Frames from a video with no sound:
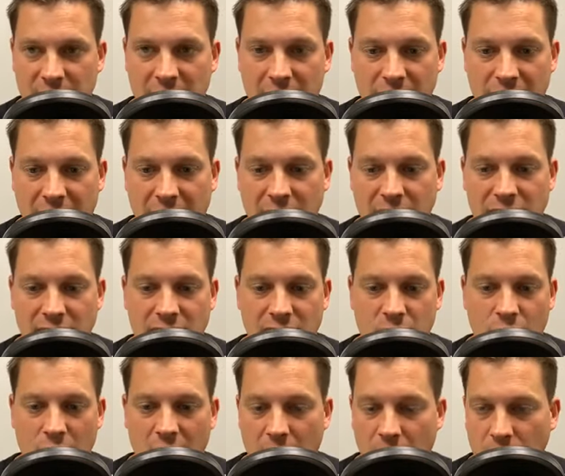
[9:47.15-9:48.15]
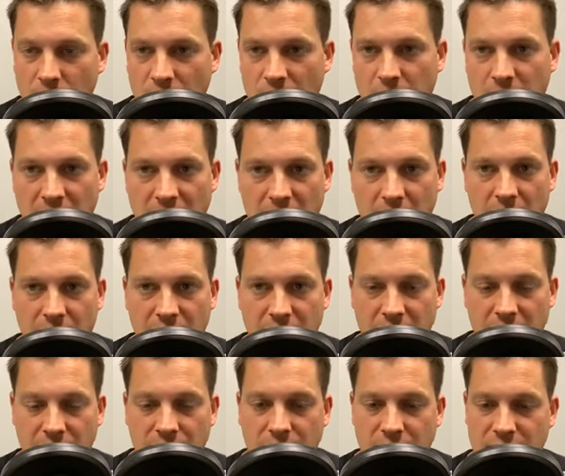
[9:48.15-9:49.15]
buyers, why would we make up the
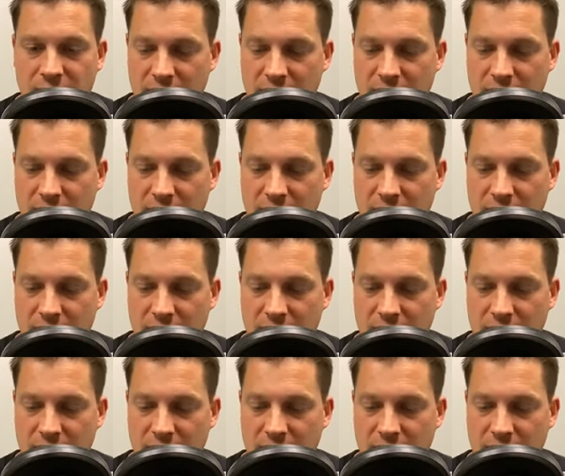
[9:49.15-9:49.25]
difference?